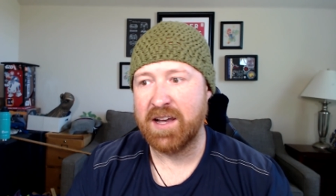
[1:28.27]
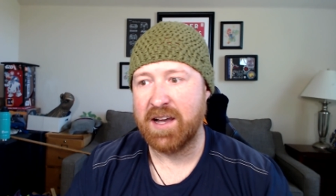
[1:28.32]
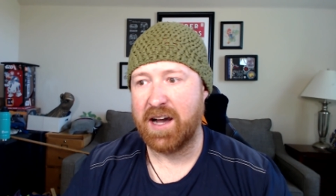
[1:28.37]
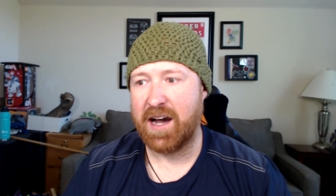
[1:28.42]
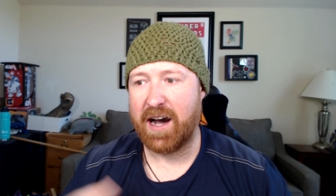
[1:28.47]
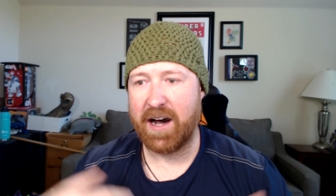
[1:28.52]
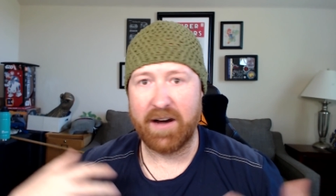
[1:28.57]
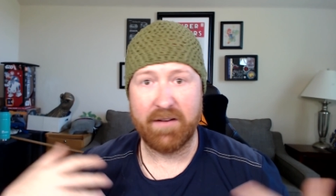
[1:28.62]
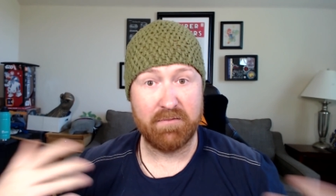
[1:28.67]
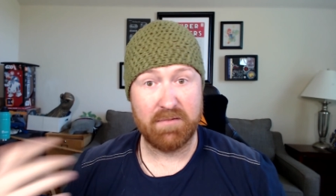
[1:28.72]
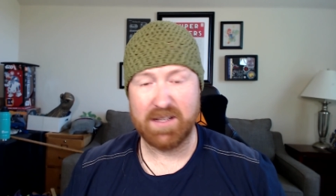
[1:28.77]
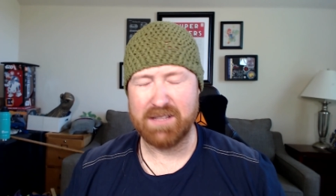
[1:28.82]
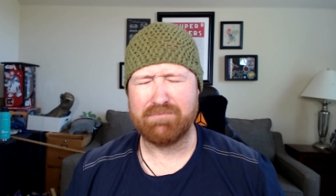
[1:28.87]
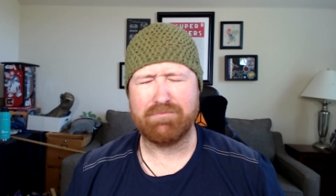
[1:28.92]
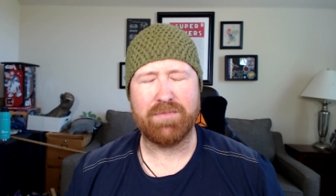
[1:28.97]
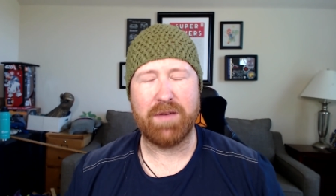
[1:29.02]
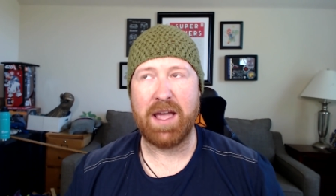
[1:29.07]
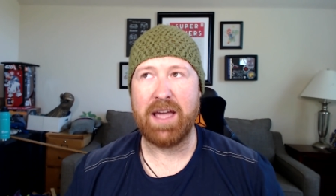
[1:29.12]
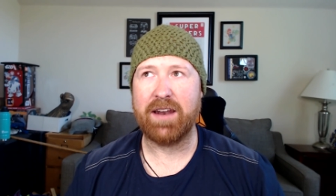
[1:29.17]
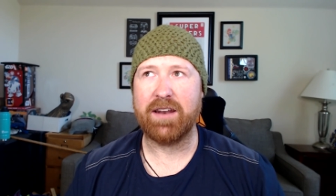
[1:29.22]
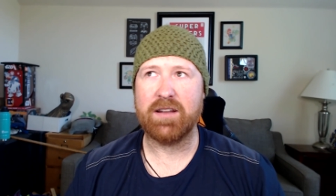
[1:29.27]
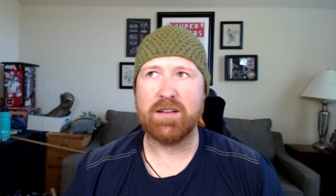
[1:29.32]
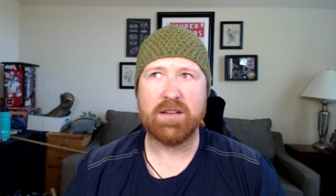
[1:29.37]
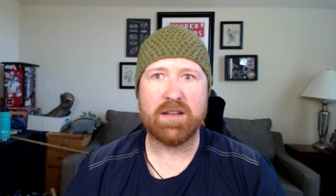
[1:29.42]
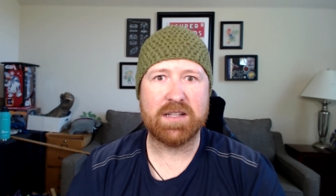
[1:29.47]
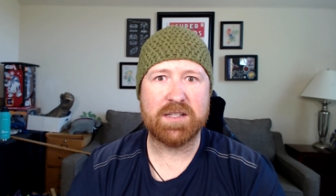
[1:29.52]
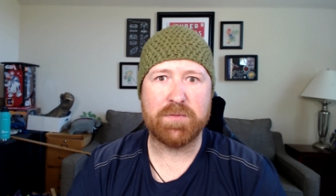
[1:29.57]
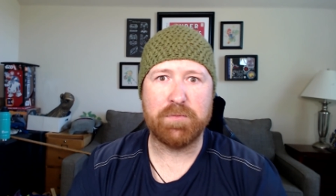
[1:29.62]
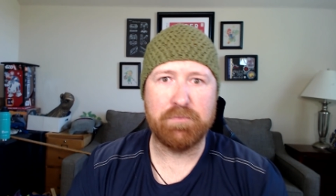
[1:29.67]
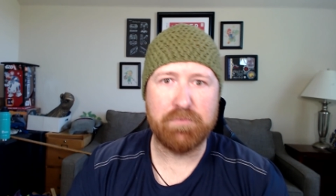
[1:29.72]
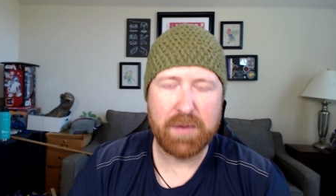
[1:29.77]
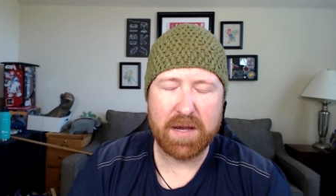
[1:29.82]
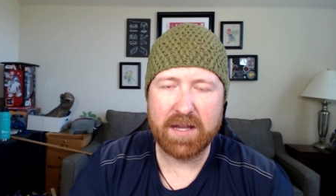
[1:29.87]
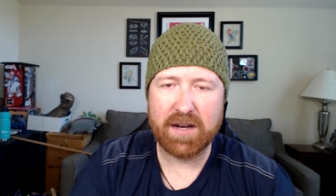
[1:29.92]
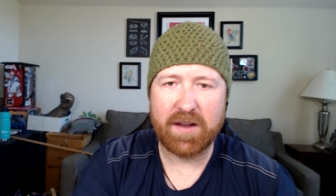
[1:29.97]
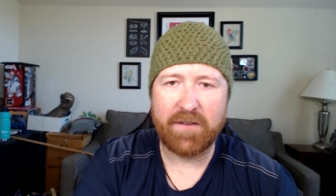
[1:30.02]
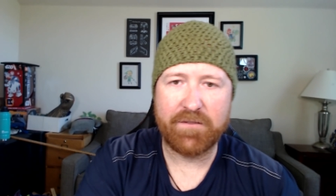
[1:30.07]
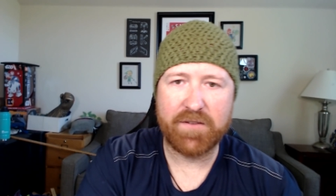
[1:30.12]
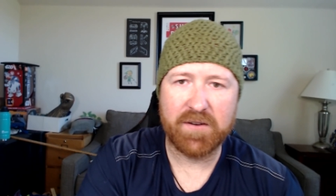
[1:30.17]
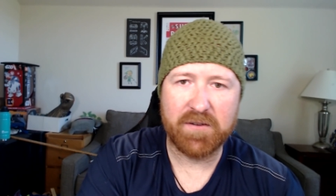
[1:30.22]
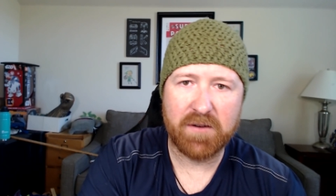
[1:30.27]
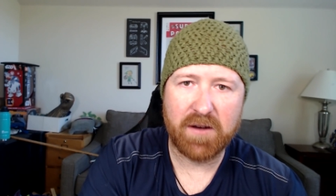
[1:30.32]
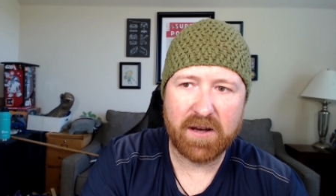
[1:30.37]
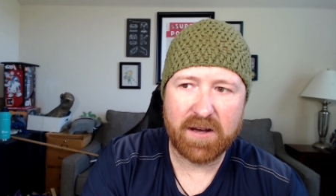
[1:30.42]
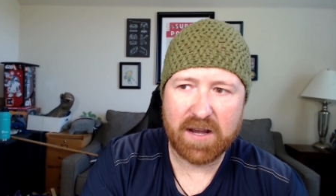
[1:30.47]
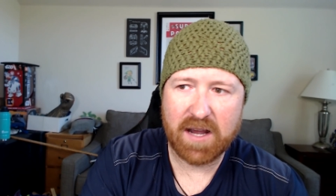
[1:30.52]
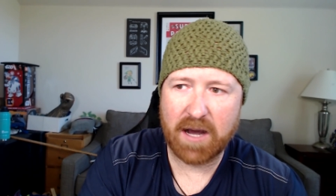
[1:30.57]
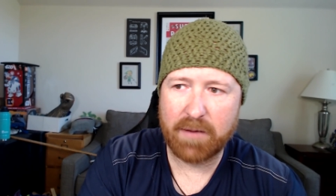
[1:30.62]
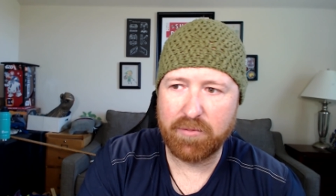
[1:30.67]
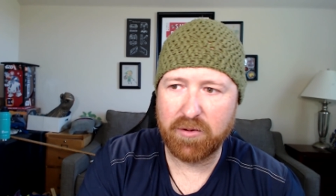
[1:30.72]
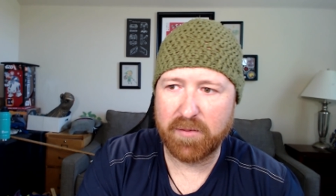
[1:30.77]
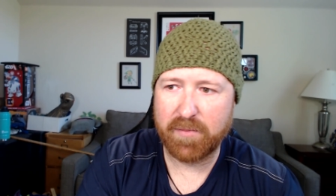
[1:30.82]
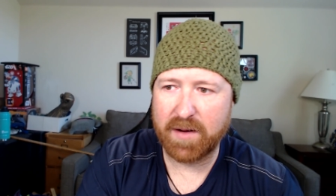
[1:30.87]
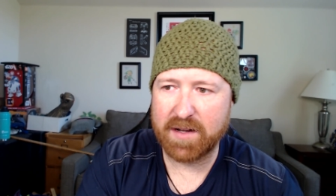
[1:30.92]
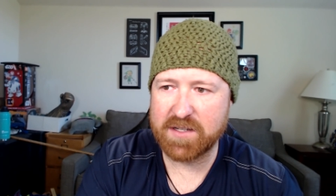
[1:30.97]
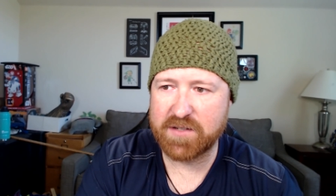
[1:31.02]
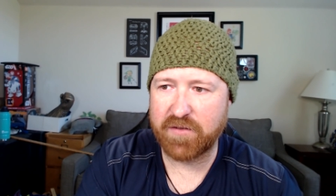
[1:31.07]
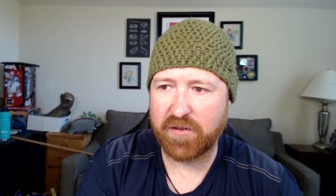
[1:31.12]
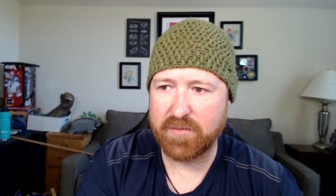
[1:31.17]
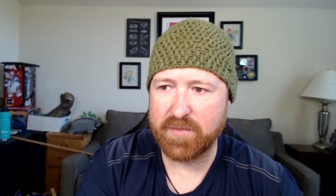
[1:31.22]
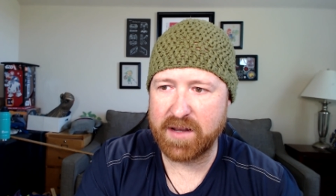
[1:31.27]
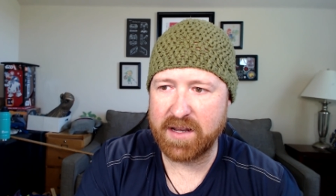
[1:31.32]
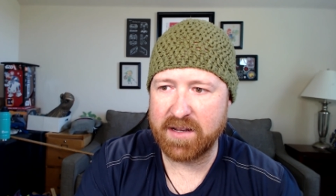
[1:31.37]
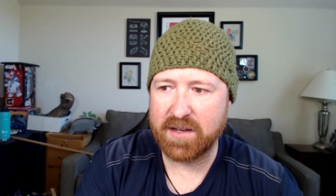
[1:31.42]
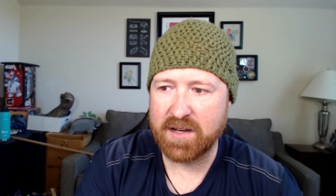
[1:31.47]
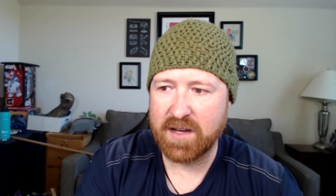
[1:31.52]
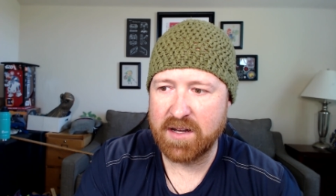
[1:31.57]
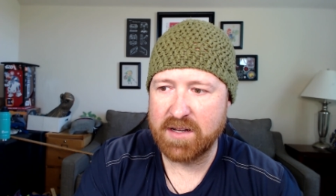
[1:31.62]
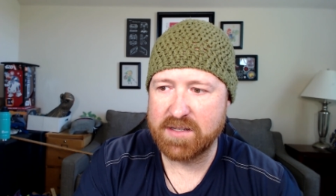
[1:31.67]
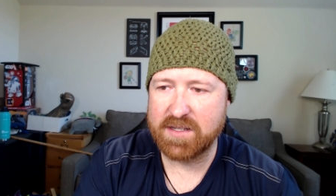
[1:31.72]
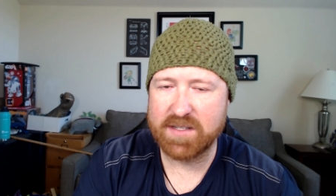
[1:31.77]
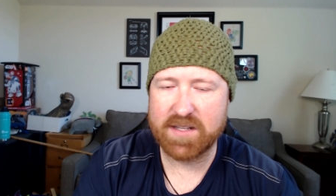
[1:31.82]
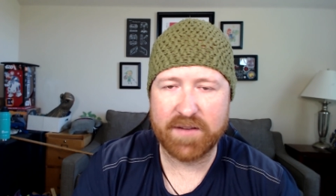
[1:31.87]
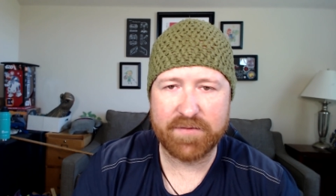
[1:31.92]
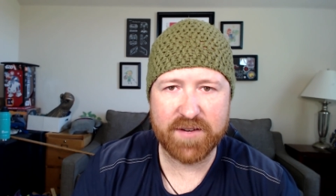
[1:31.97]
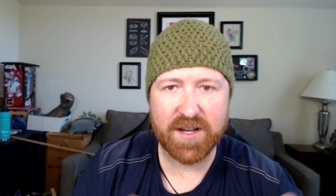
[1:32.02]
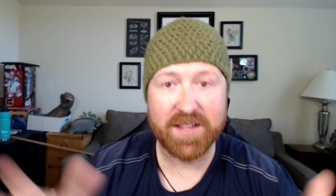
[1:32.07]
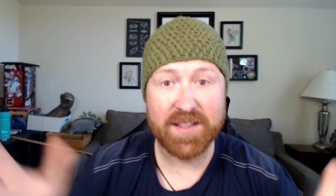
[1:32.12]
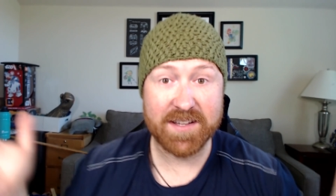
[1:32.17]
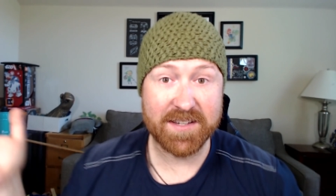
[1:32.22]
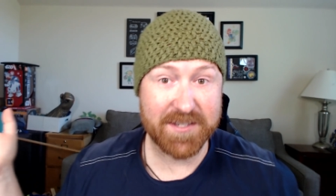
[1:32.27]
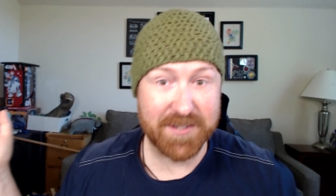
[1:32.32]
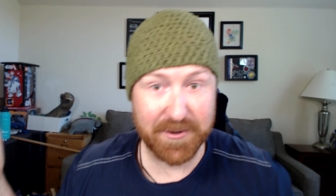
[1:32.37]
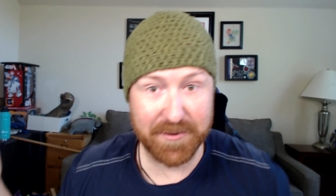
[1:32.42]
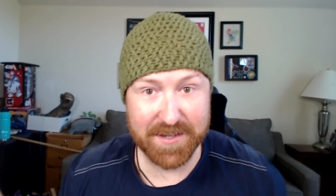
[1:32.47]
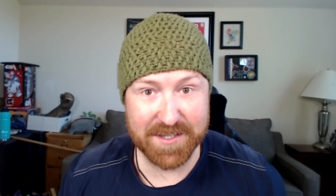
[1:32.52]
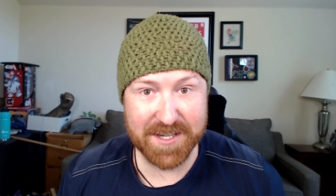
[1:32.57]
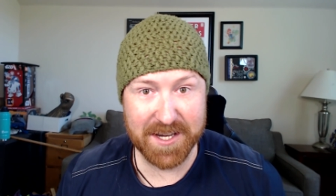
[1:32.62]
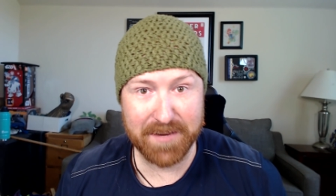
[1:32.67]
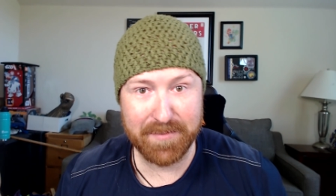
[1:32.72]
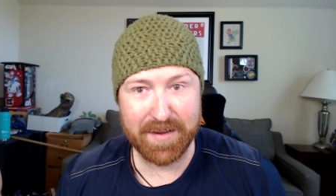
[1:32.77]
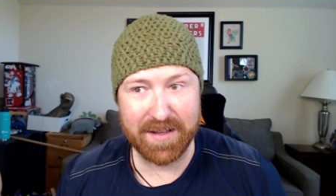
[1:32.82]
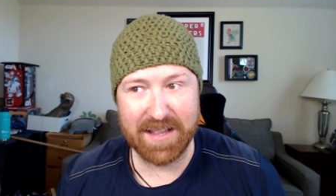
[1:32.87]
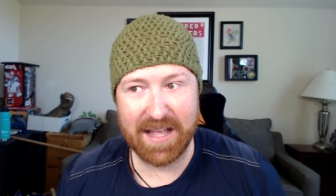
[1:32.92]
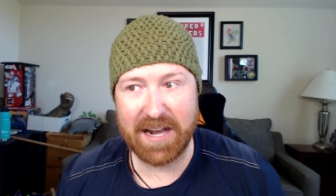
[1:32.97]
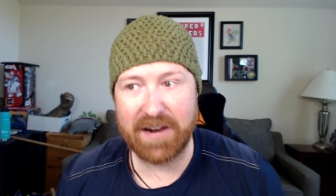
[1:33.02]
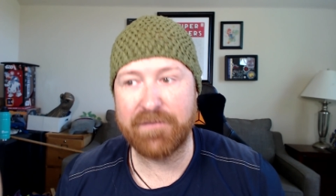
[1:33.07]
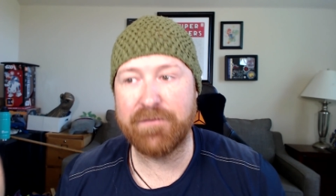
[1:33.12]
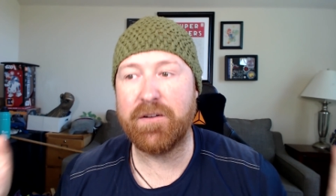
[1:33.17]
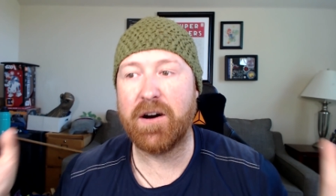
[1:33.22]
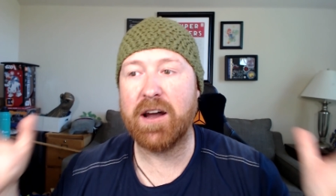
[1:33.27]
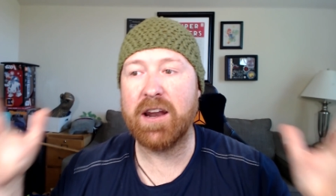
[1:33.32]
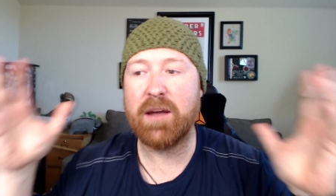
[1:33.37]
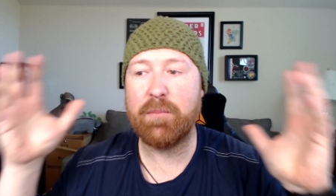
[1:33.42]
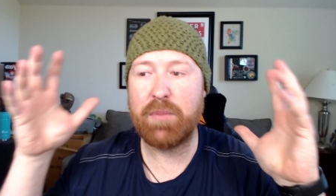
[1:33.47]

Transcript: Um, it, man, it, has been, I feel, a couple of months for me since I've done this. So it's going to be a lot of fun.